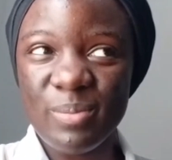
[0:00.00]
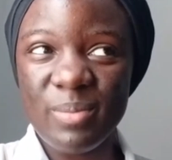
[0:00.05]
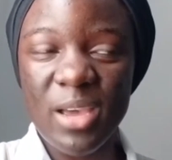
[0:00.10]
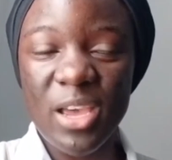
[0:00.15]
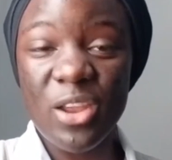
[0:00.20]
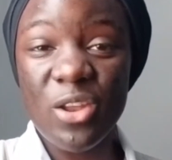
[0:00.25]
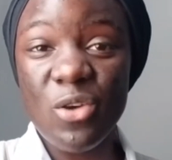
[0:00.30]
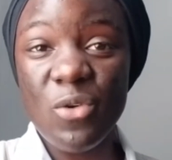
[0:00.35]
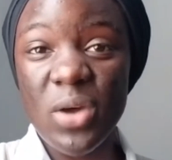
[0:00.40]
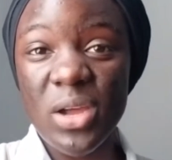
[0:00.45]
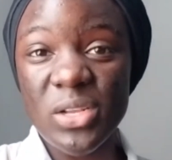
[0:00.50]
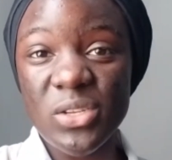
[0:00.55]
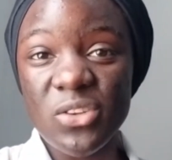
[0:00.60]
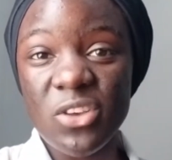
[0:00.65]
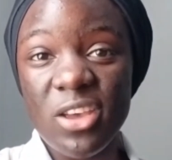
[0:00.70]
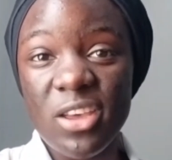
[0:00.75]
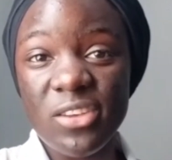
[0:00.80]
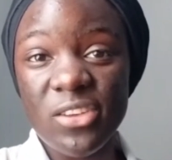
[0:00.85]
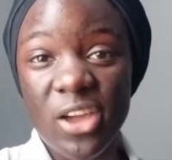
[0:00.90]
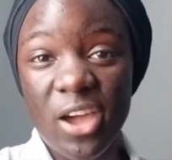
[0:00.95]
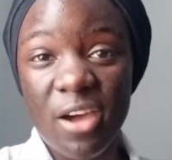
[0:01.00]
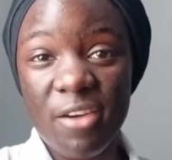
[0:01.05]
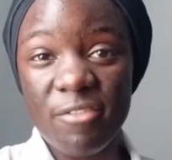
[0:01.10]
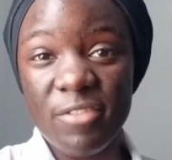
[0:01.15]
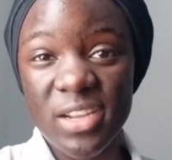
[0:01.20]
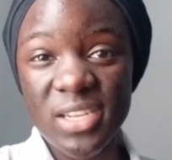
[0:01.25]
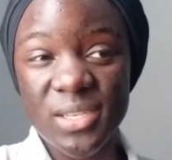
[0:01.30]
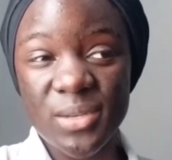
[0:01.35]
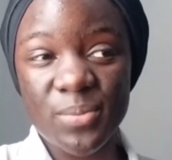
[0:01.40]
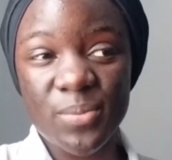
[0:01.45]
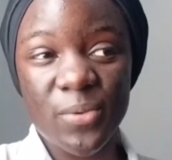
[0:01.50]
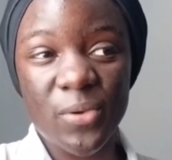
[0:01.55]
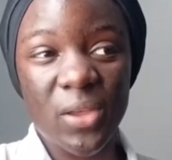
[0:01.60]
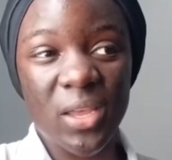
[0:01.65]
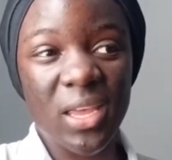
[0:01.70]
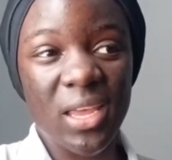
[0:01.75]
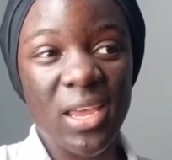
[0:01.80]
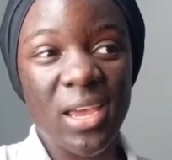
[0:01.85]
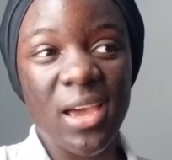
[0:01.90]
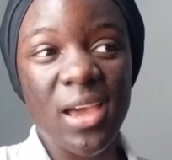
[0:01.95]
I don't want to get comfortable
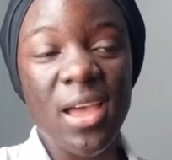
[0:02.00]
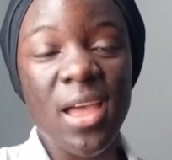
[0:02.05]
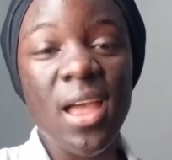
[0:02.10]
here.